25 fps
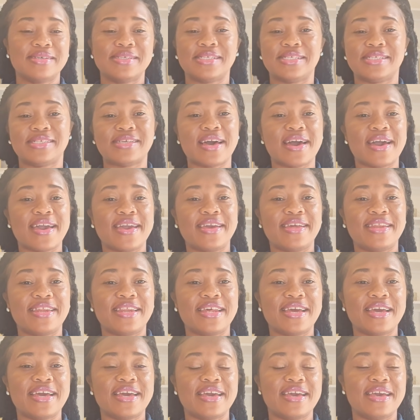
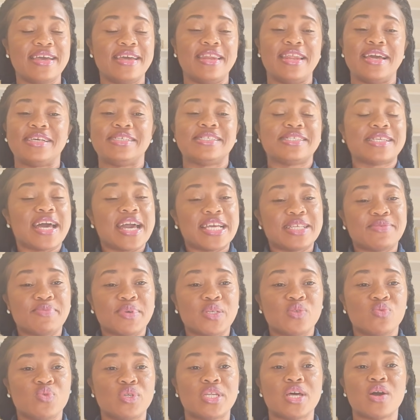sign in
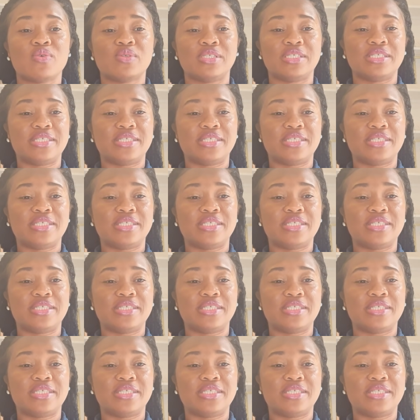excitement without